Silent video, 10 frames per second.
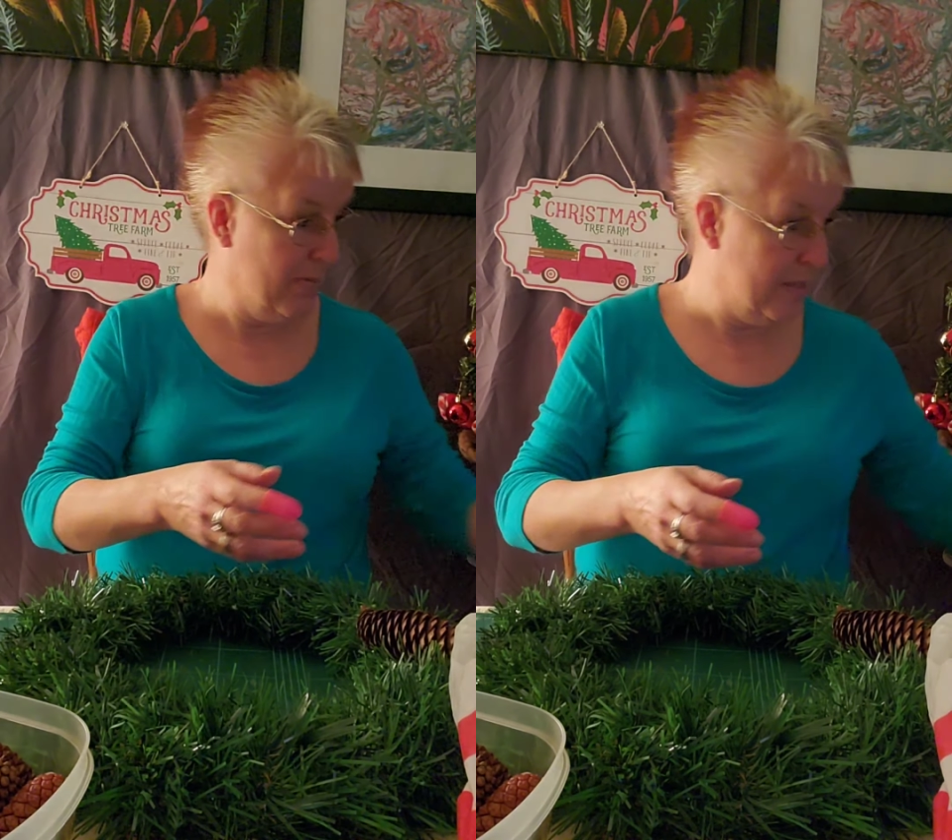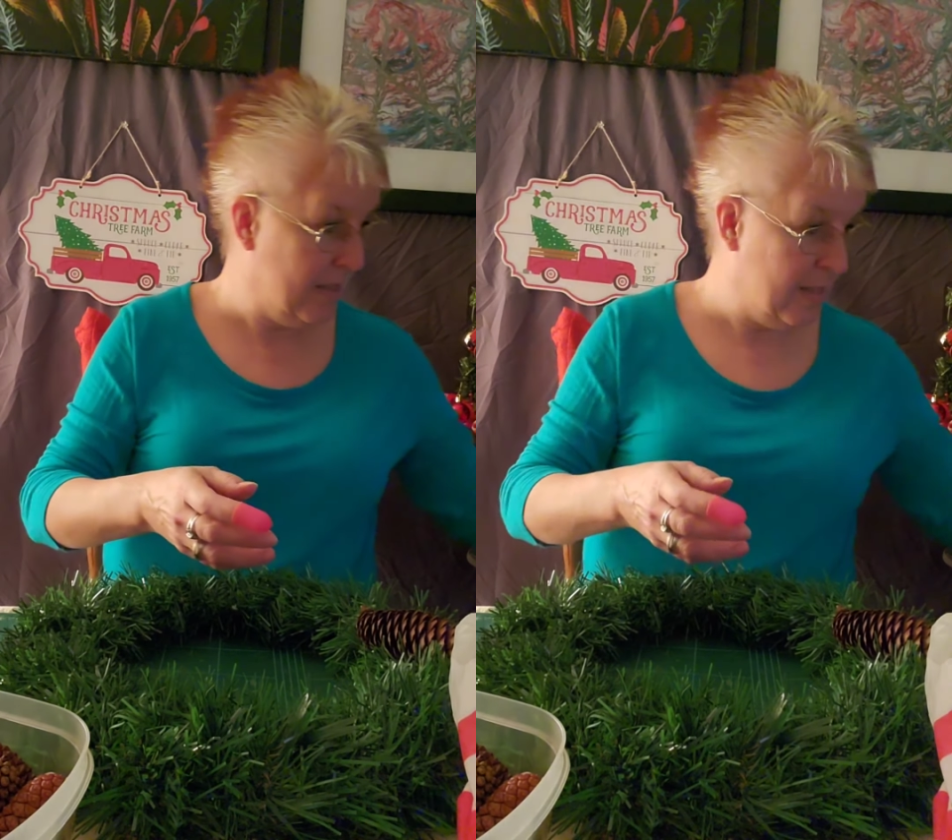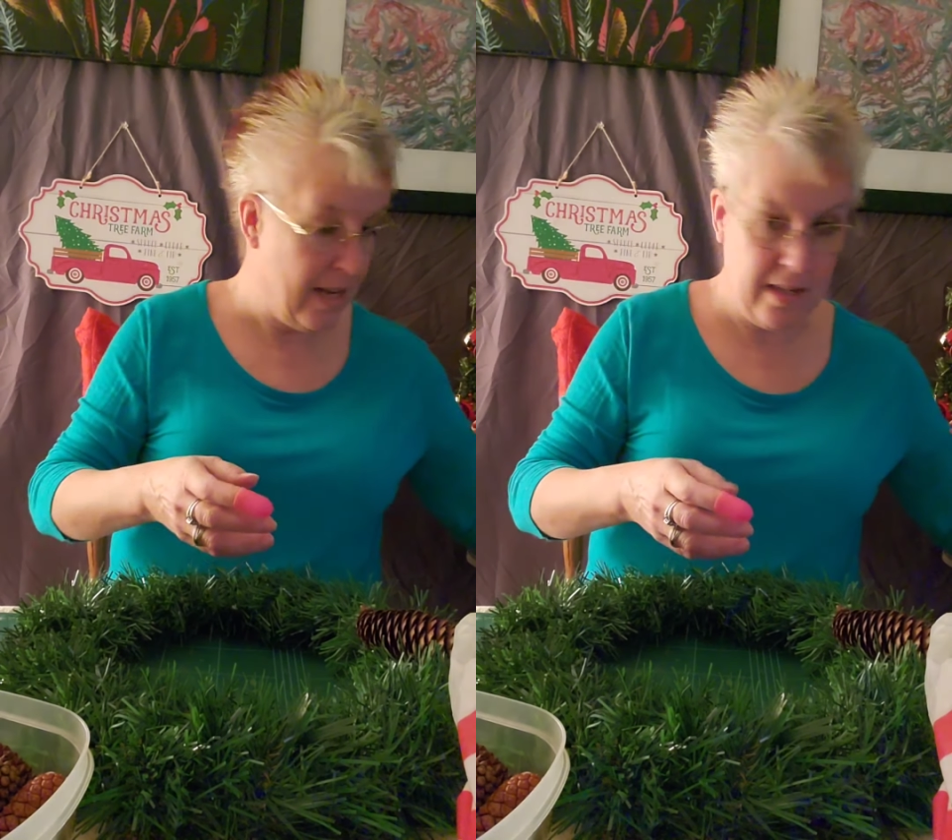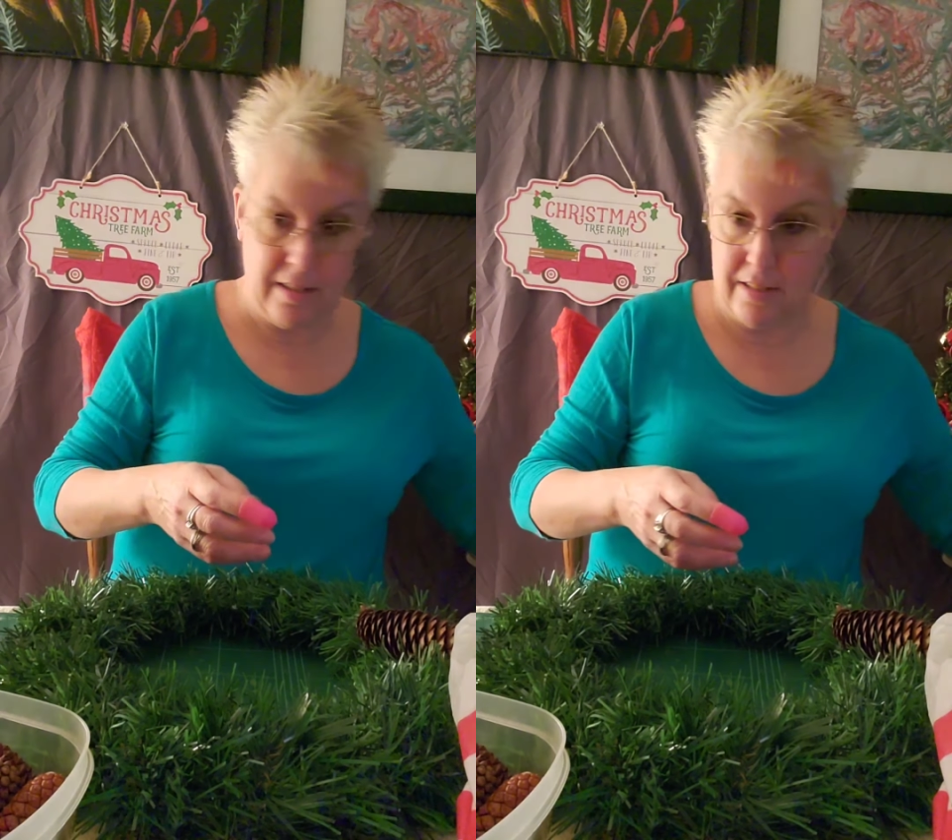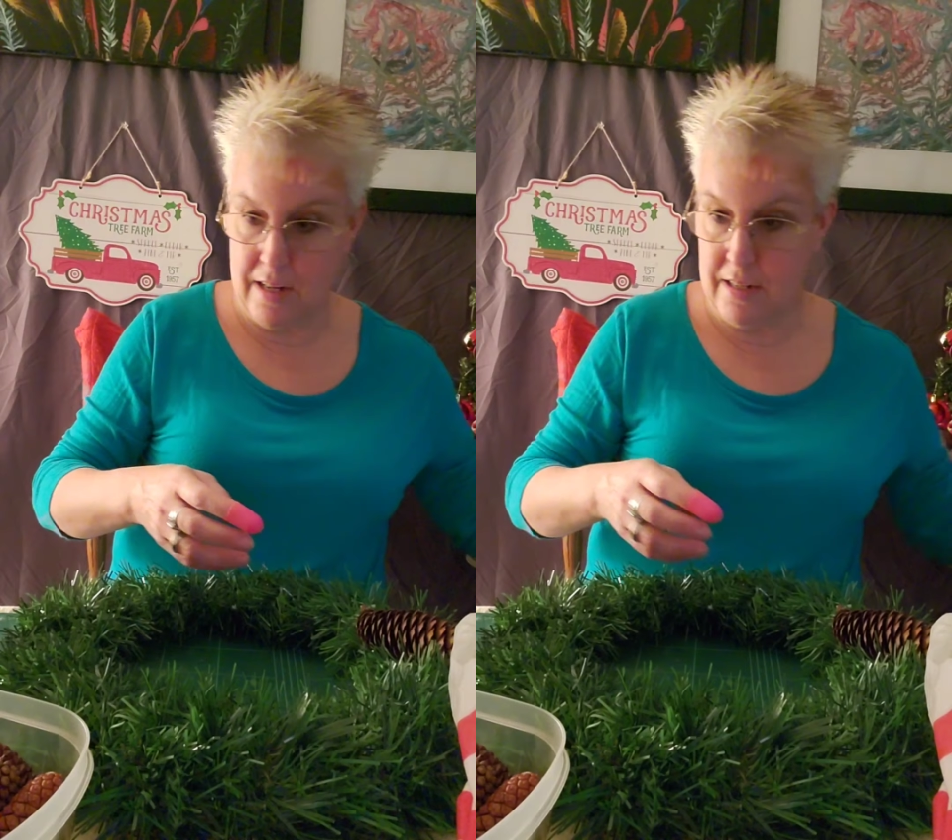going to set that aside.